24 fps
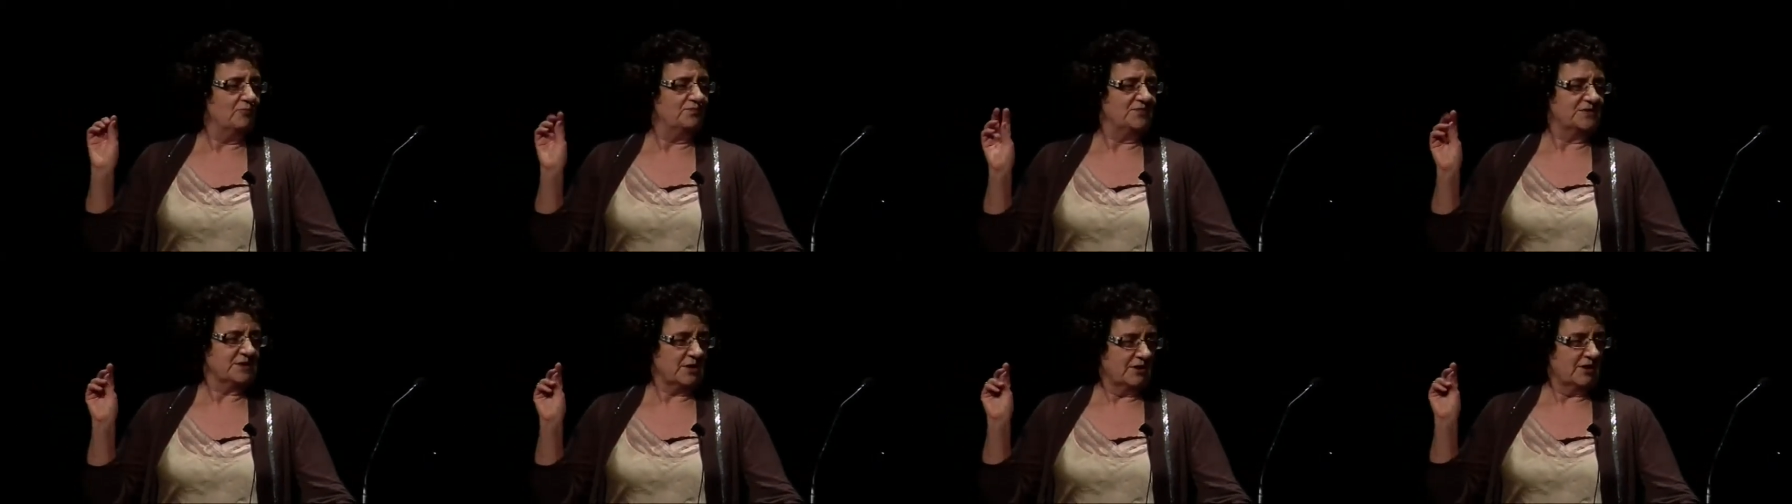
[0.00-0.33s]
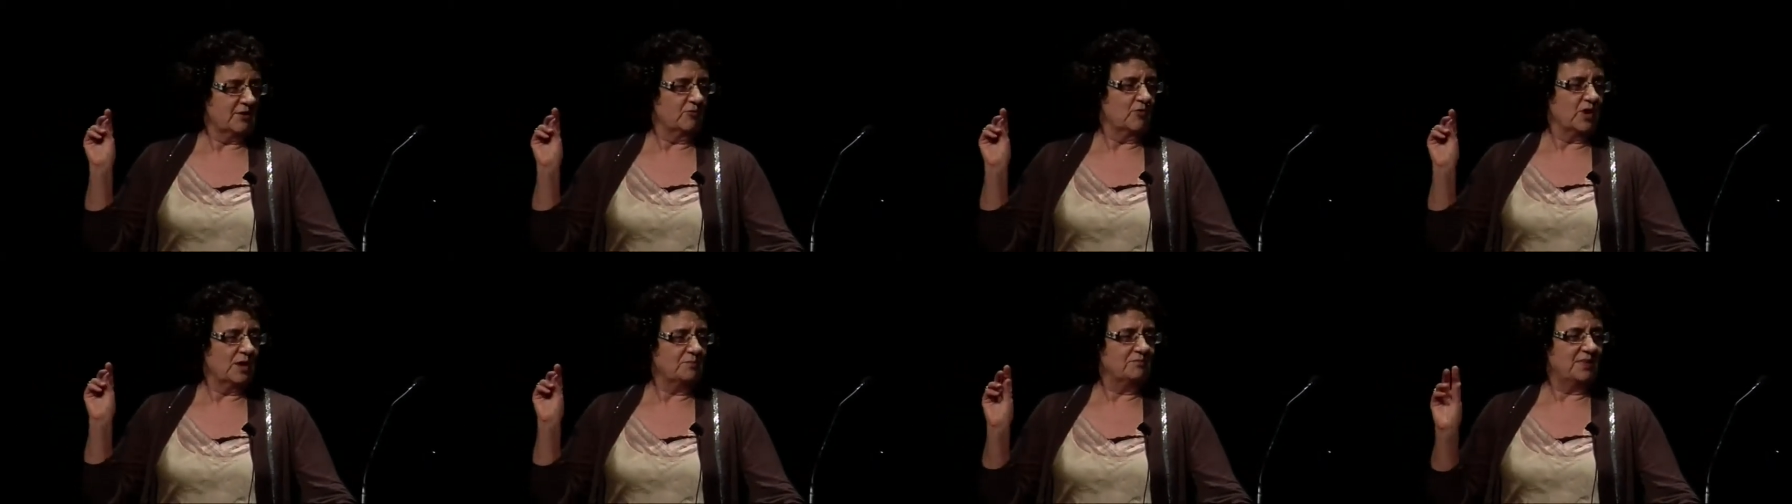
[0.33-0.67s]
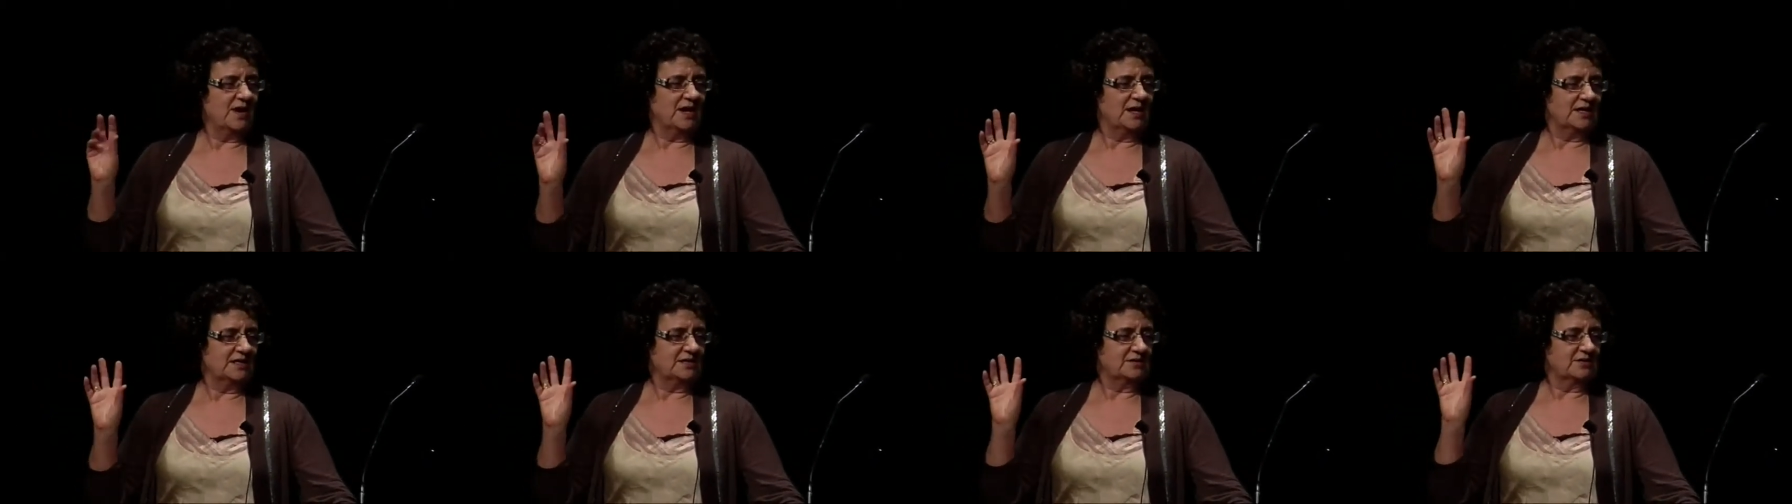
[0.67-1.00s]
sorry, one
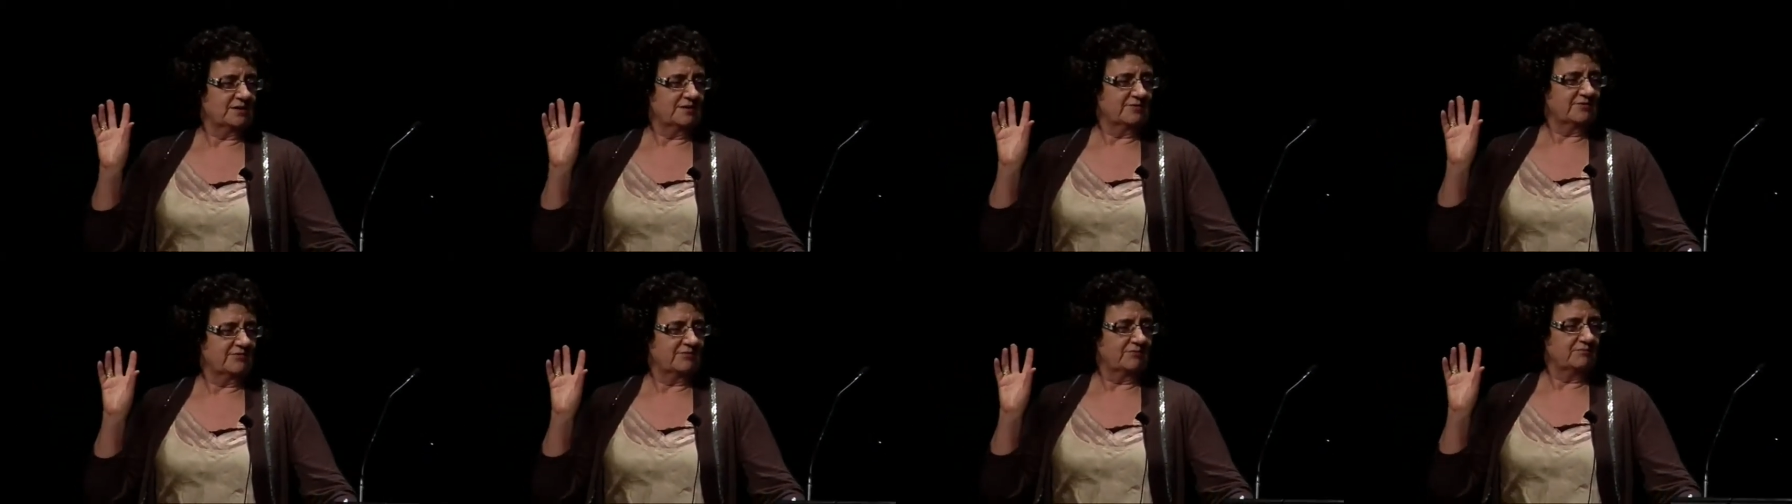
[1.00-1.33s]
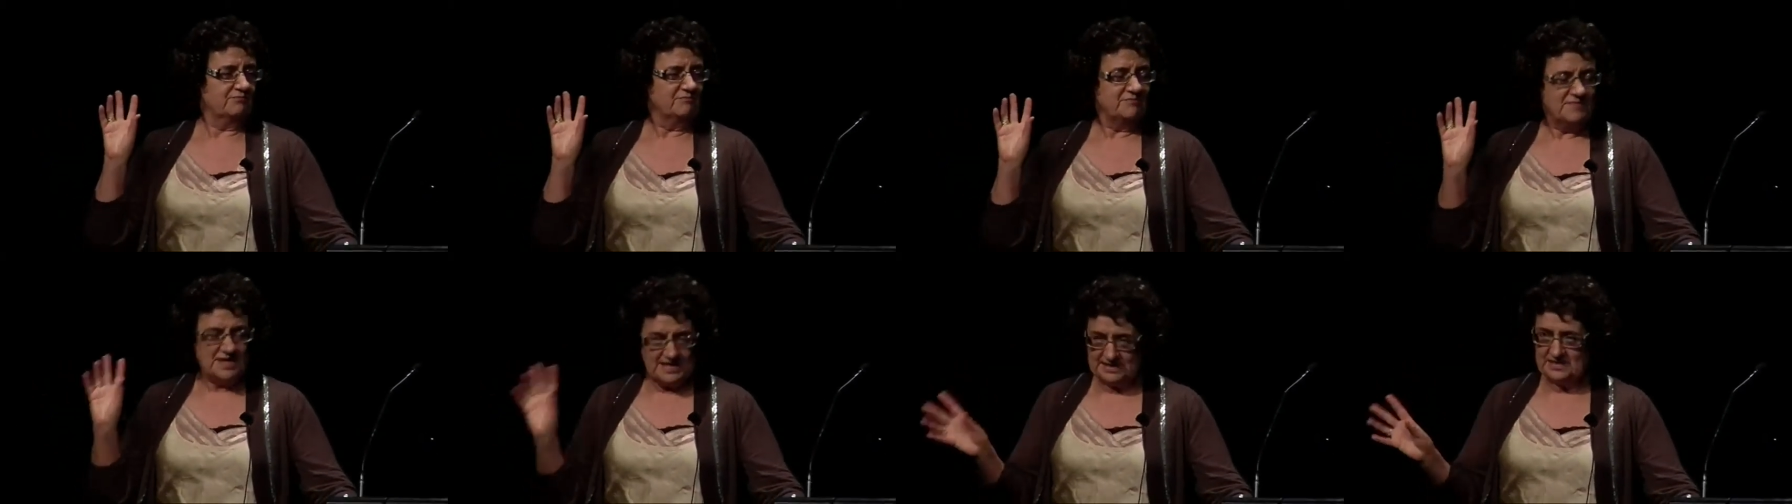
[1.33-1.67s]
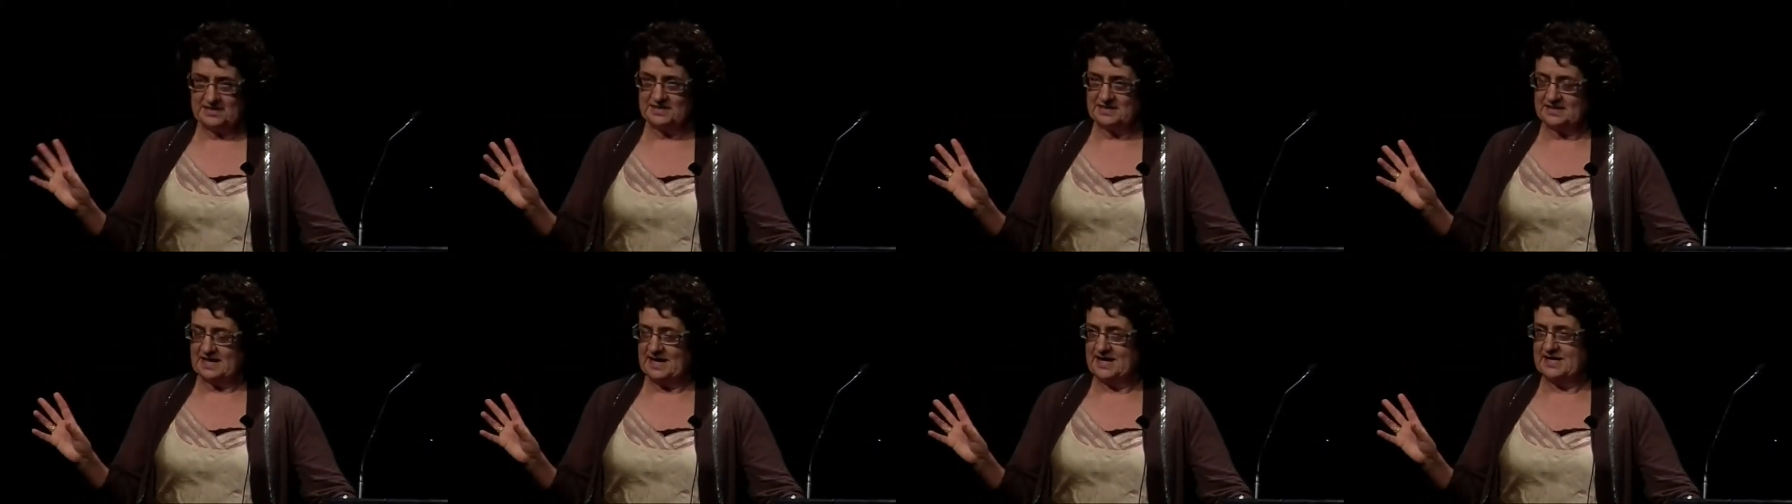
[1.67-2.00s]
byte of
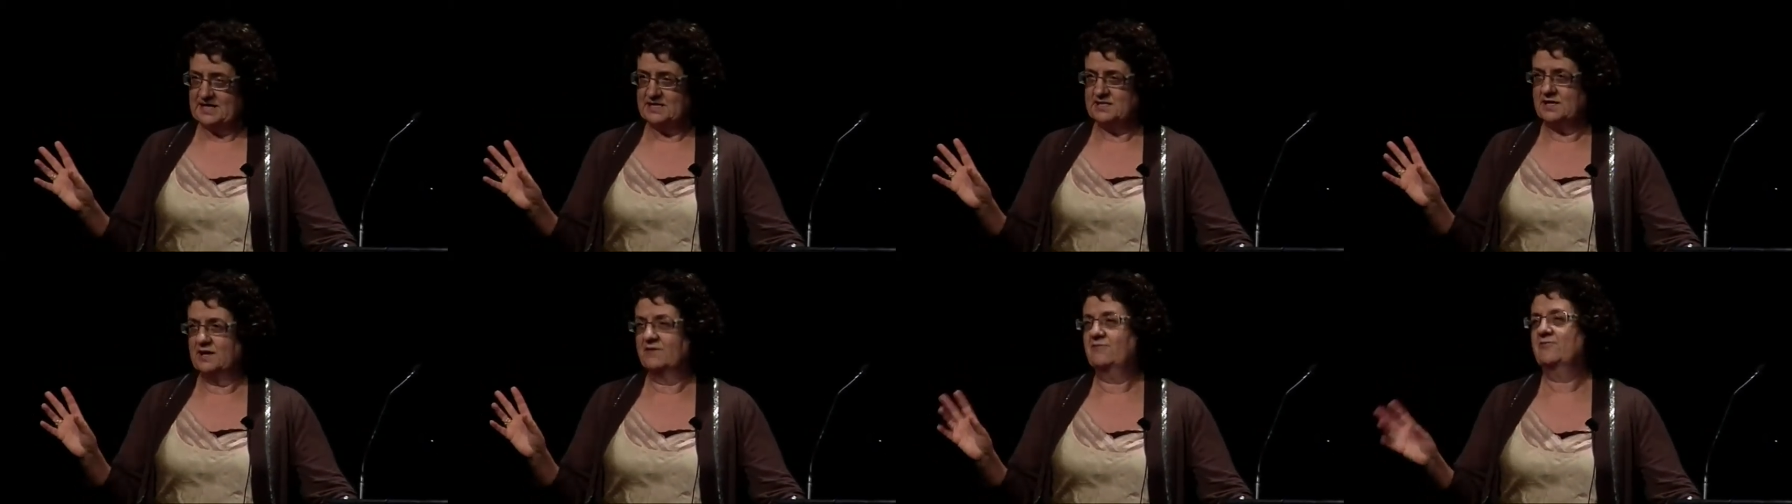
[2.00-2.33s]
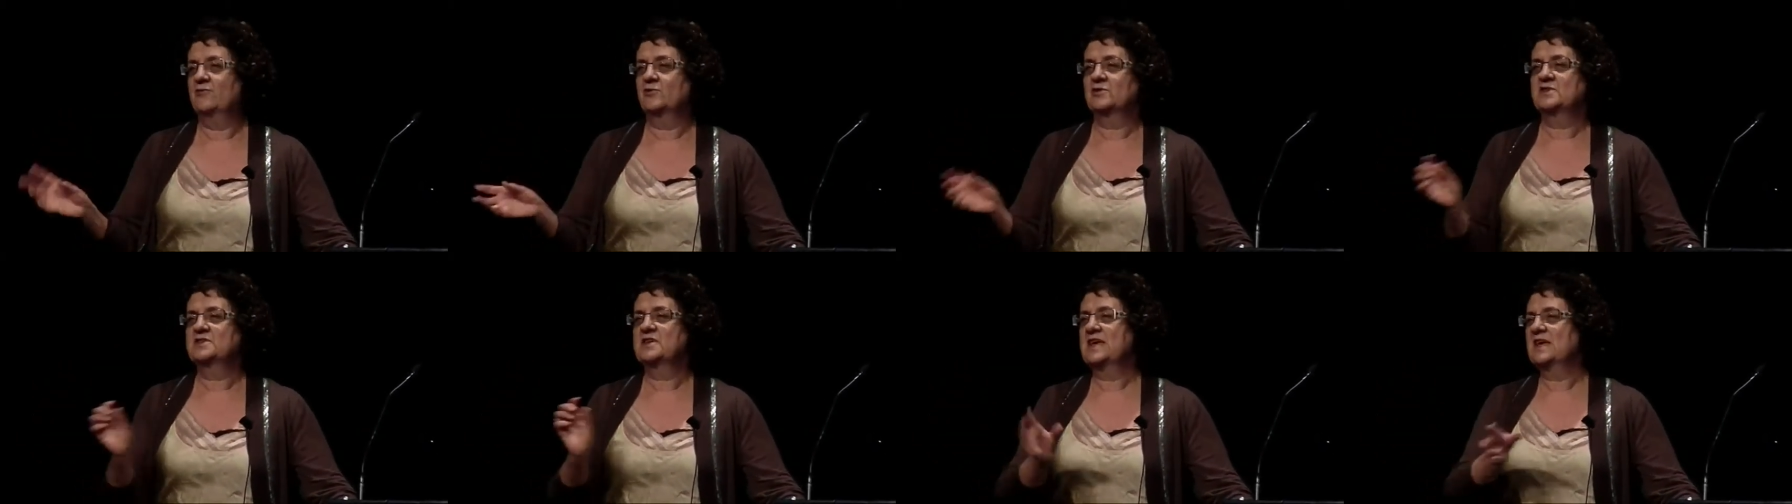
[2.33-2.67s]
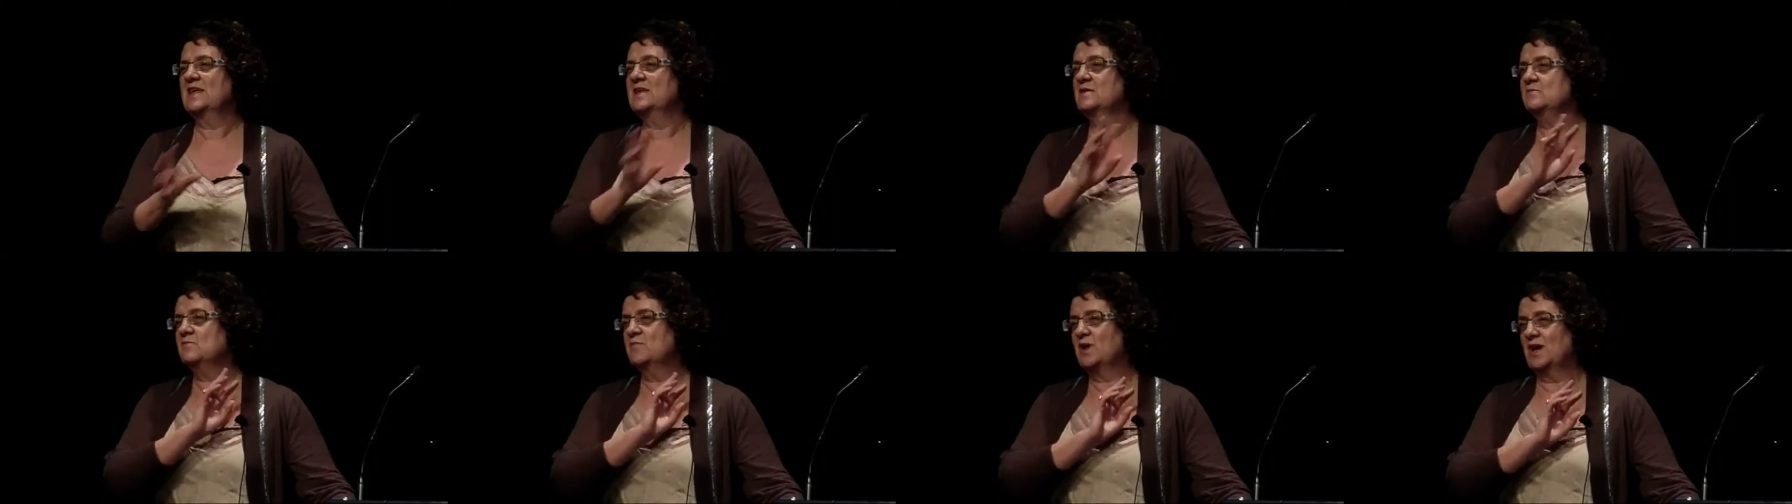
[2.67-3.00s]
metadata for 10